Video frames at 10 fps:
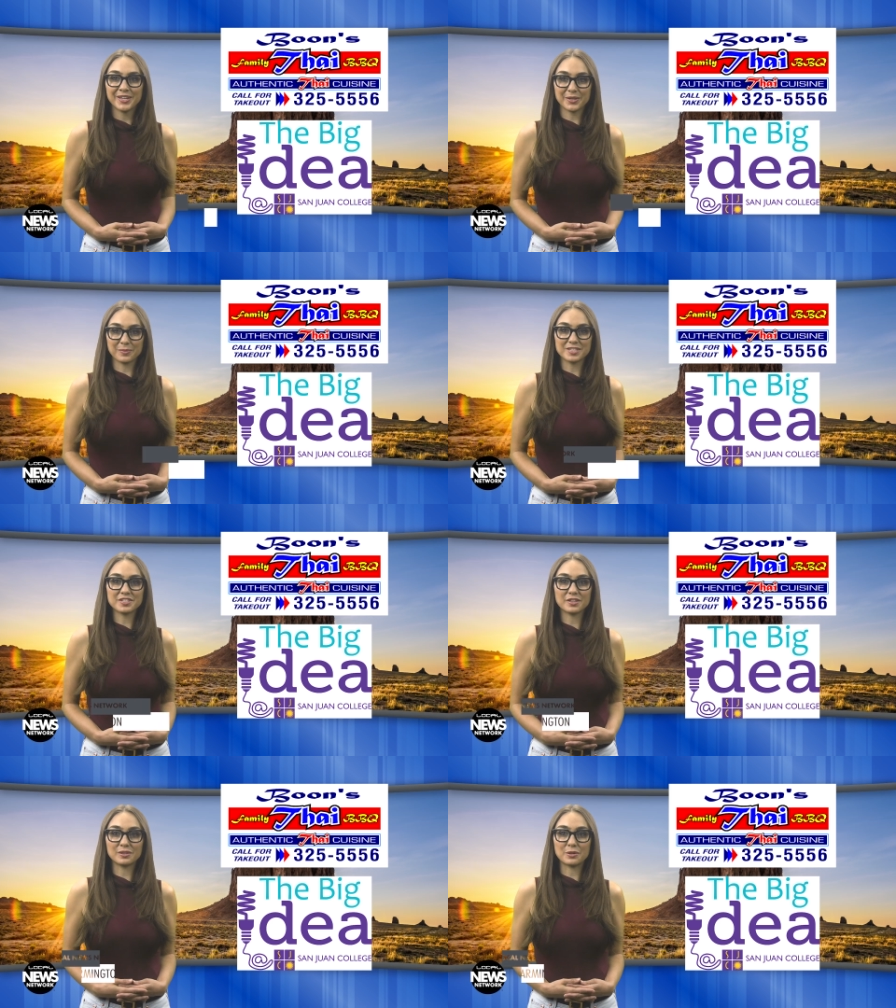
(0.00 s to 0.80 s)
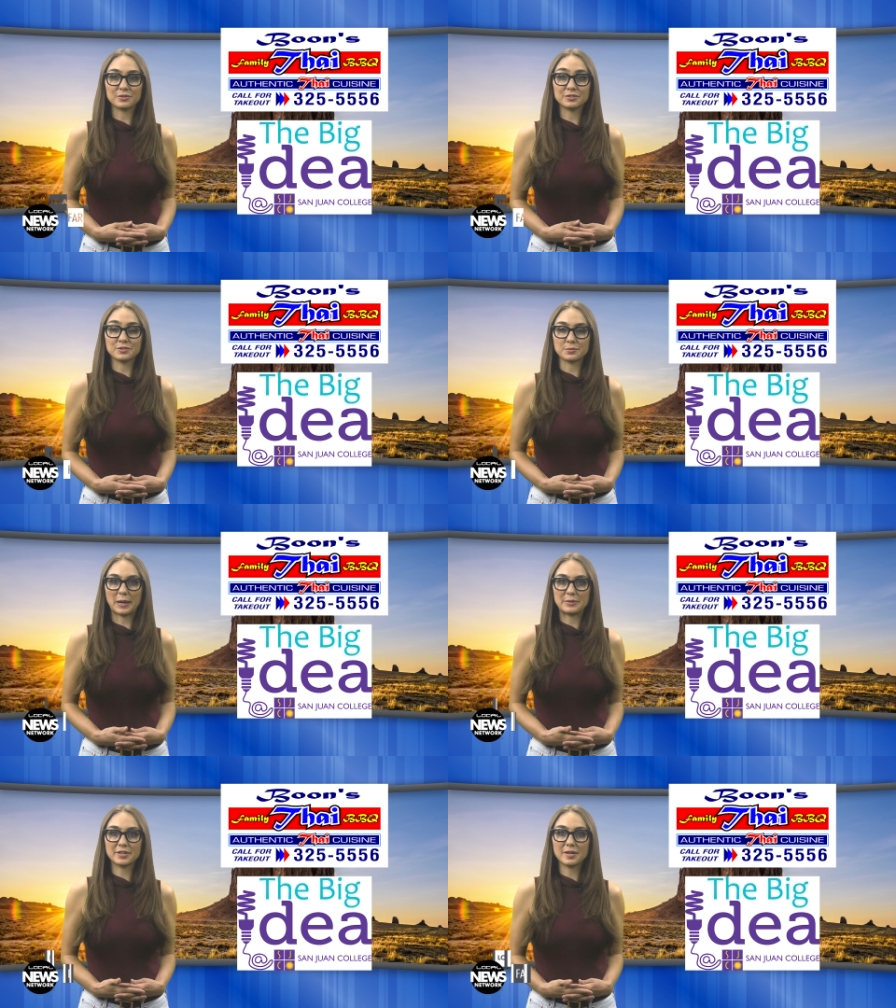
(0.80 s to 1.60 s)
You're watching the Local News
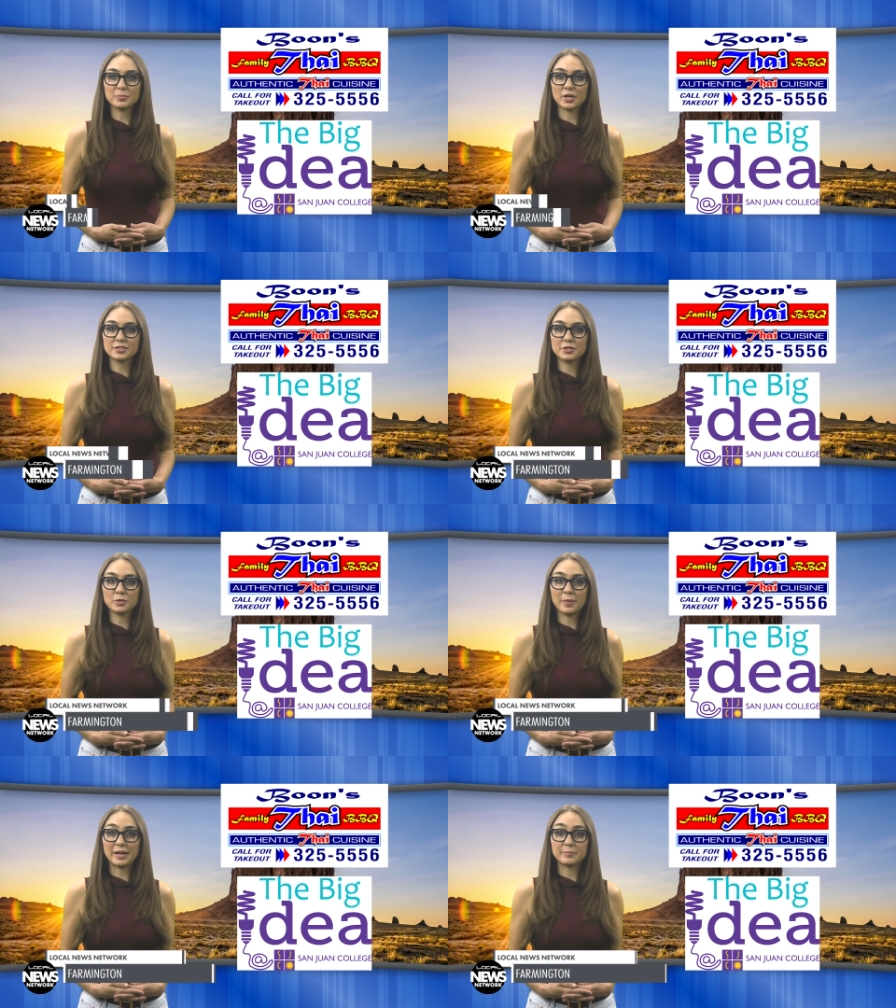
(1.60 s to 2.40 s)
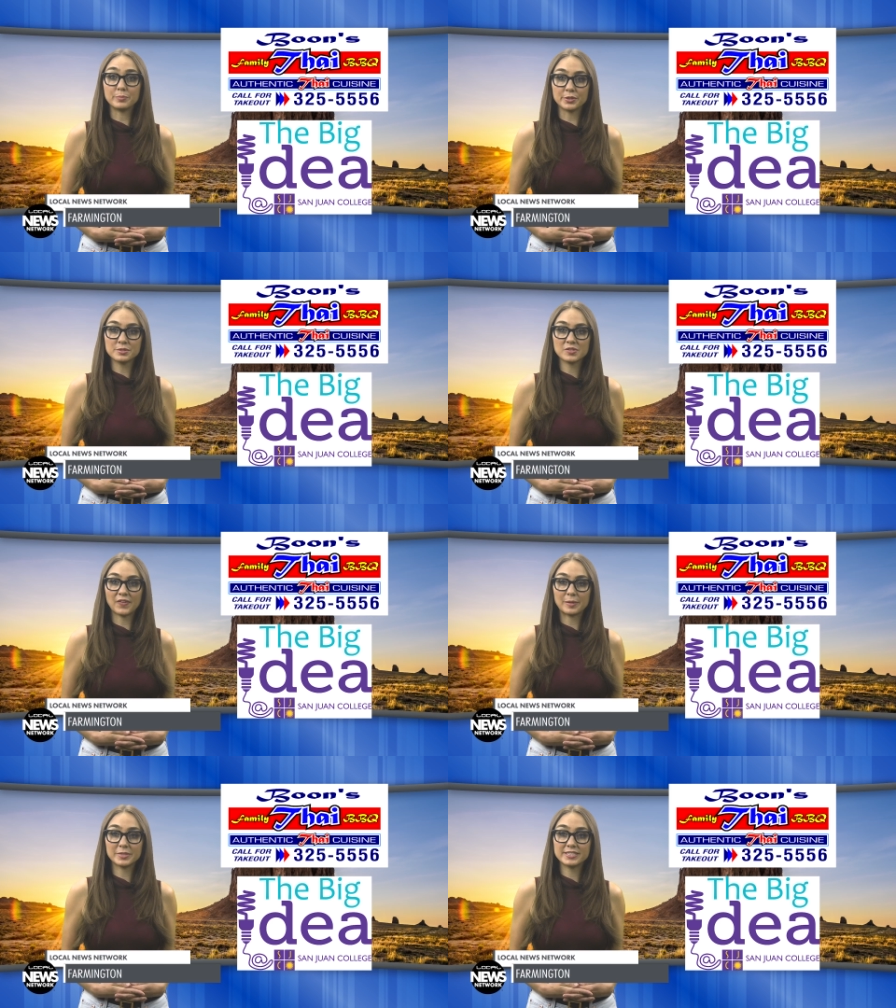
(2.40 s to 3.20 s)
Roundup, brought to you by Boone's
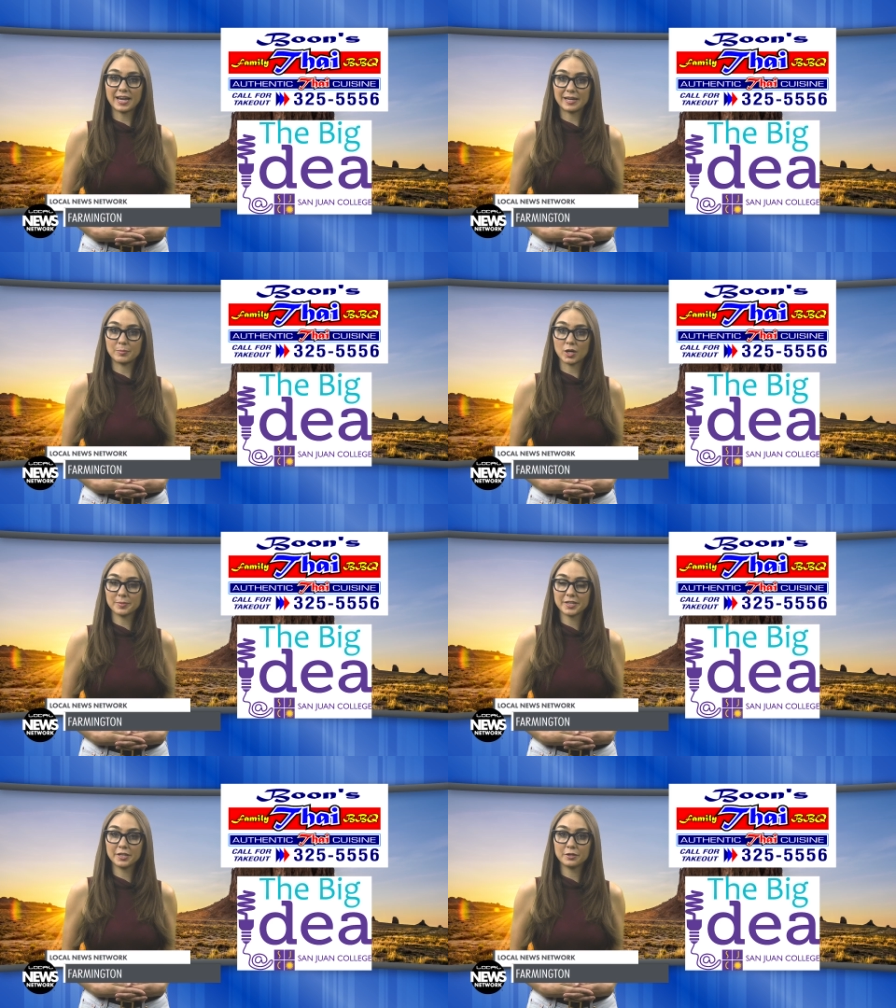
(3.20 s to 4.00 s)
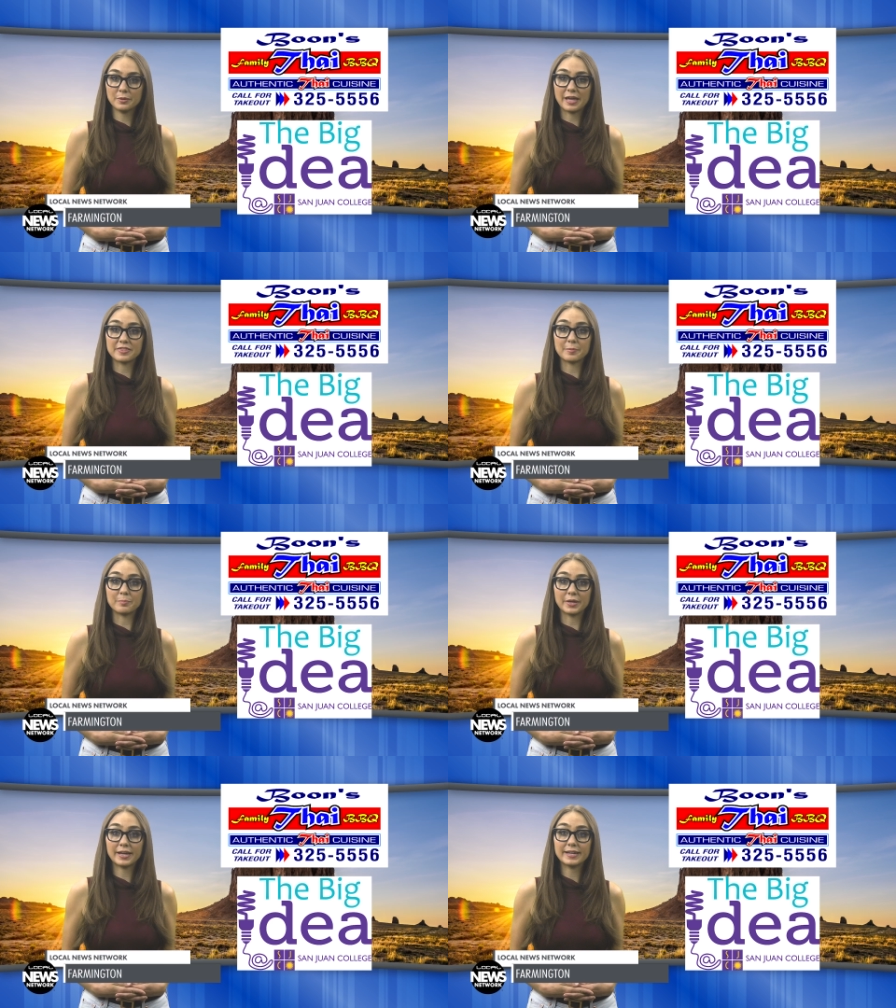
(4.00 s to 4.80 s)
Family Thai Barbecue and the
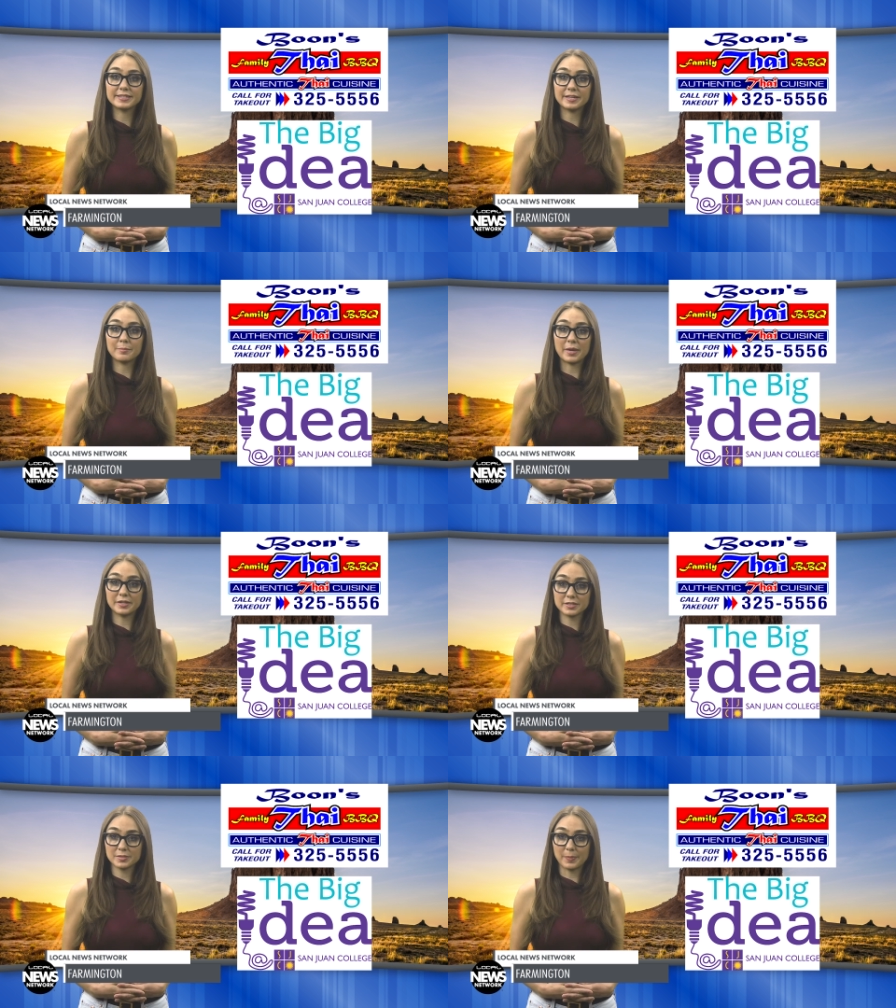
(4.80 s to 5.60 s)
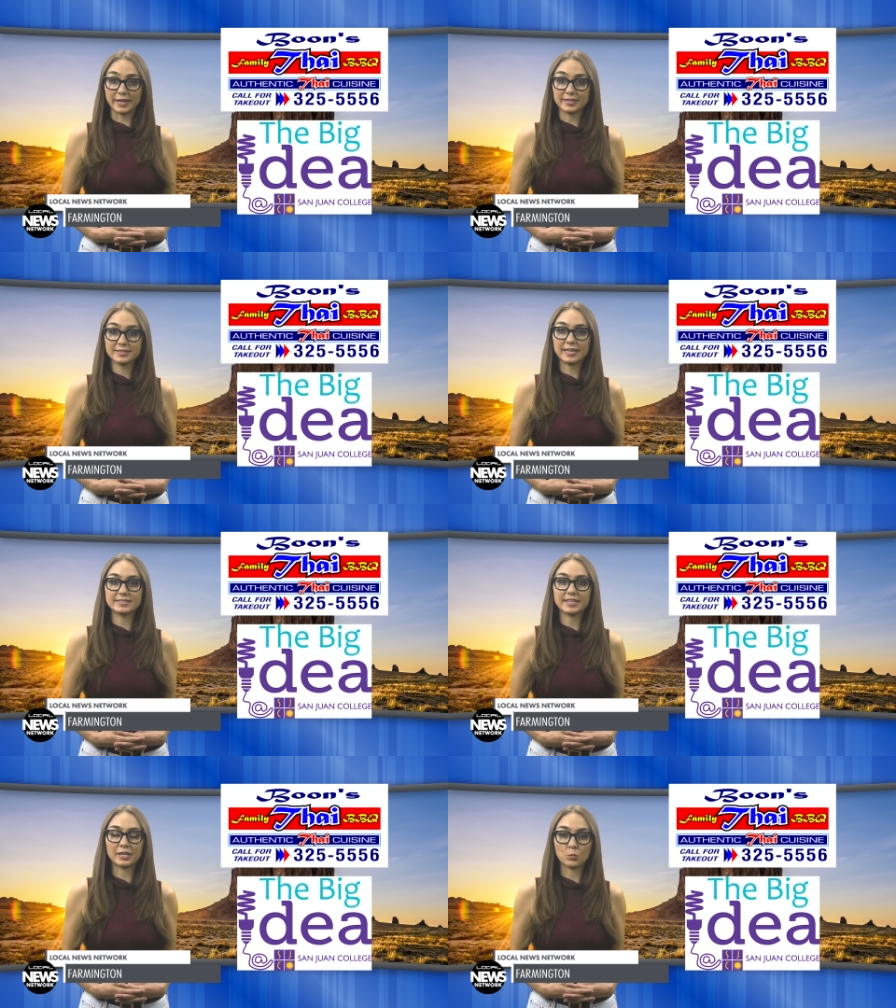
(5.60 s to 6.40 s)
Big Idea Maker Space
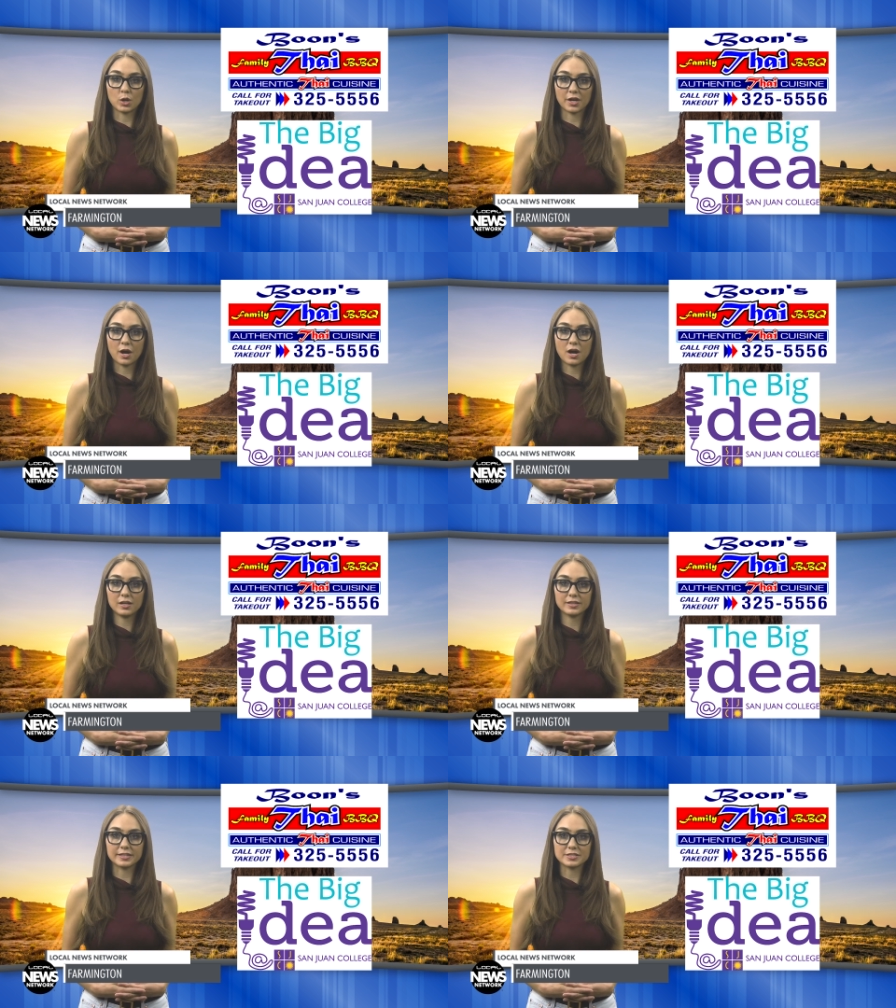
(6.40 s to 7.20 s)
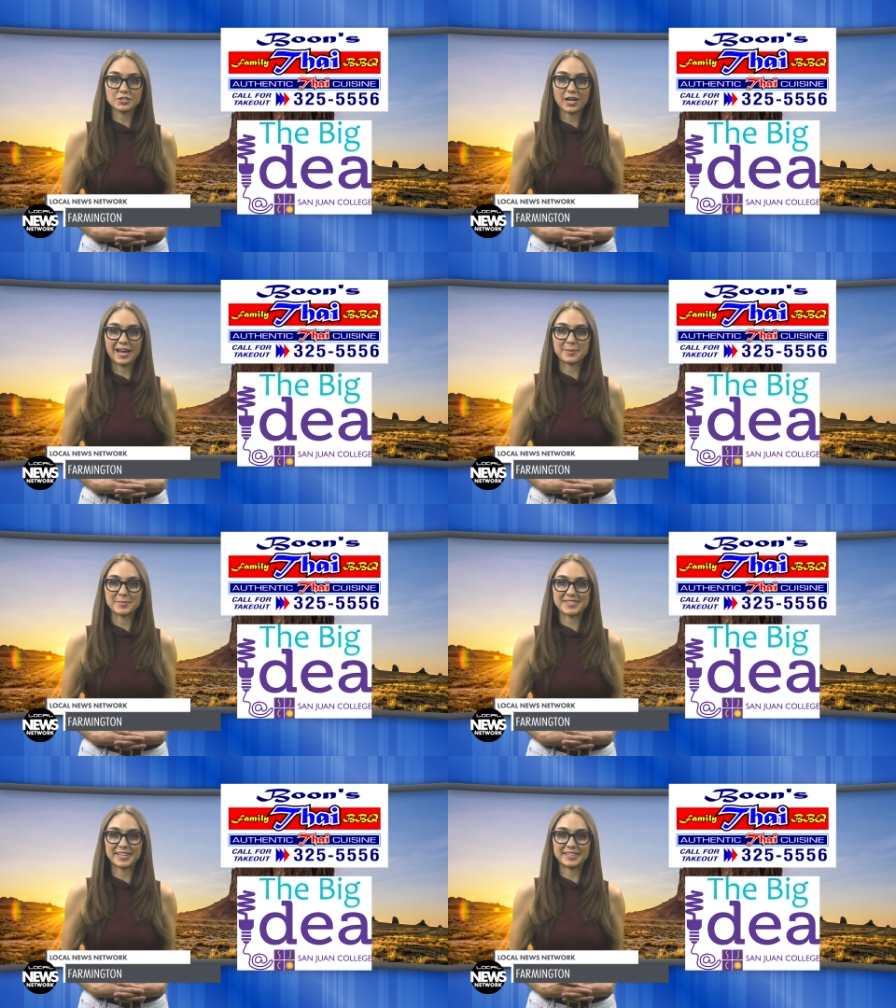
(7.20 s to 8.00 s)
at San Juan College. I'm
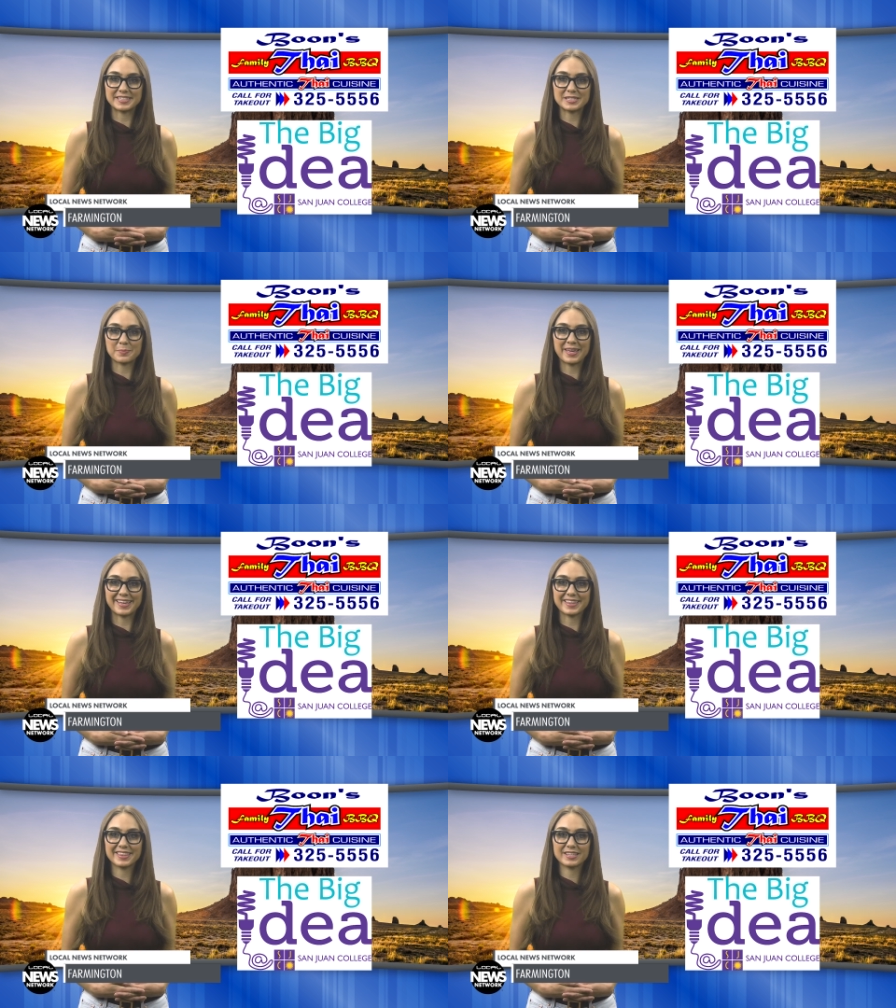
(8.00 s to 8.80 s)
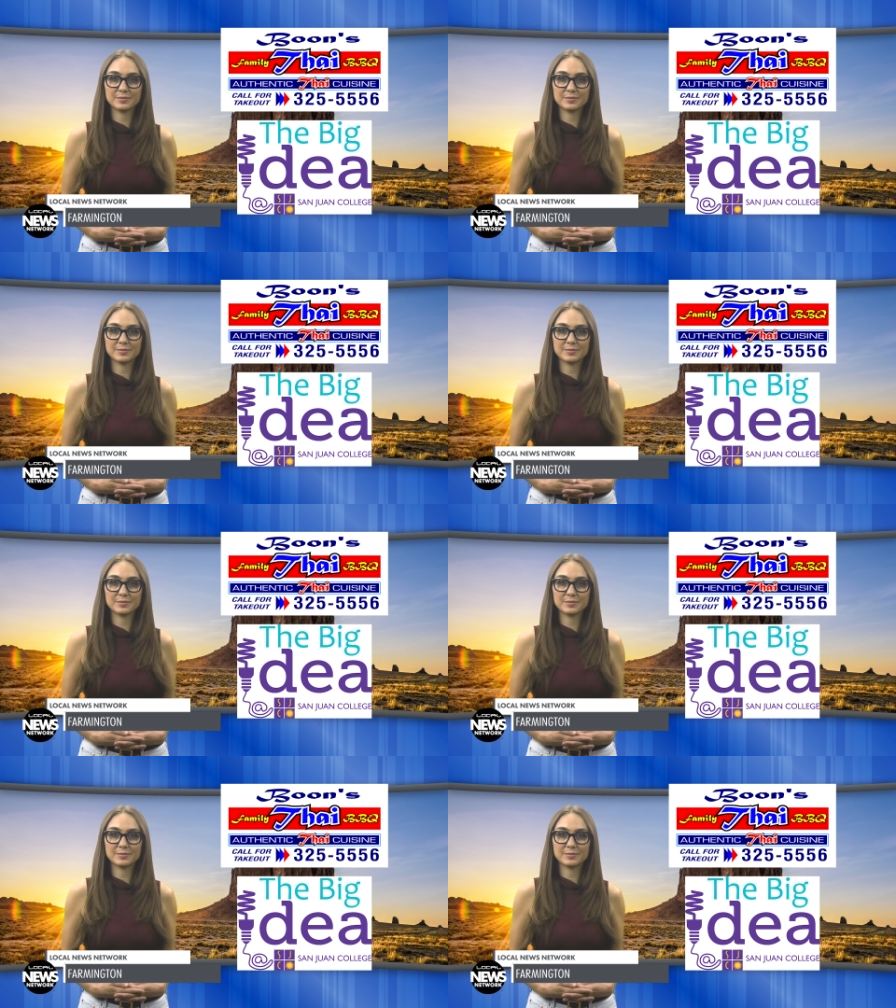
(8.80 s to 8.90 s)
Sadie Smith.